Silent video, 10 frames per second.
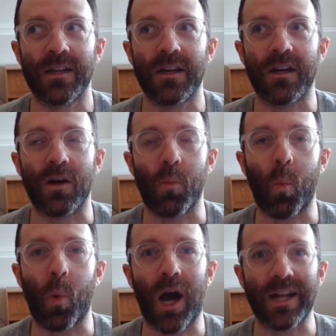
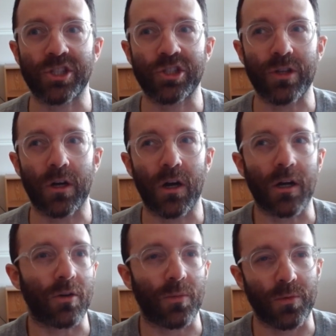
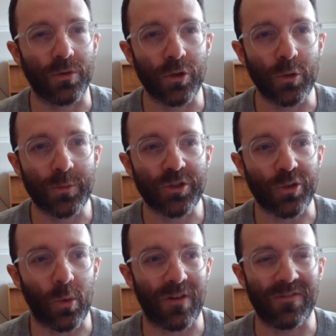watchdog groups
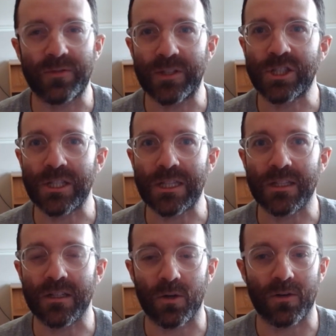or
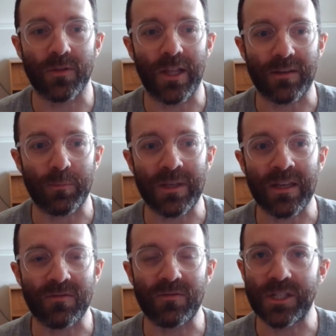
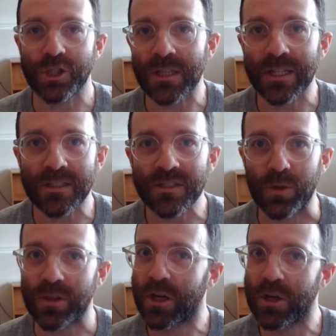being vigilant
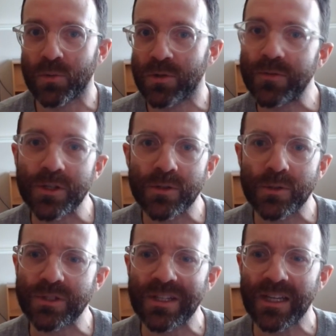with code
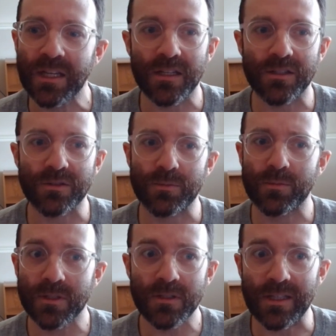reviews is
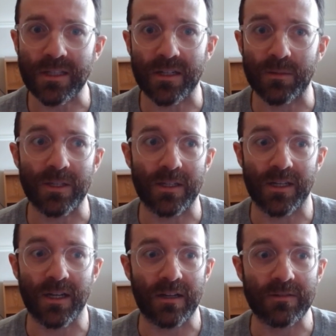really going to be
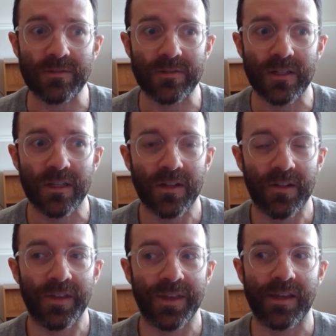enough.
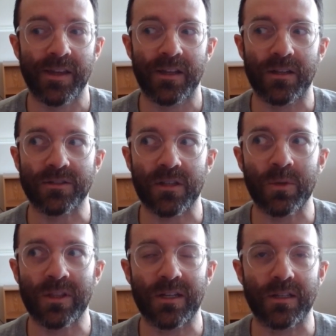
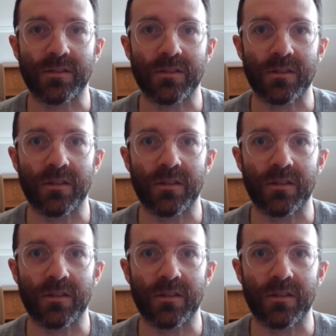Someone that has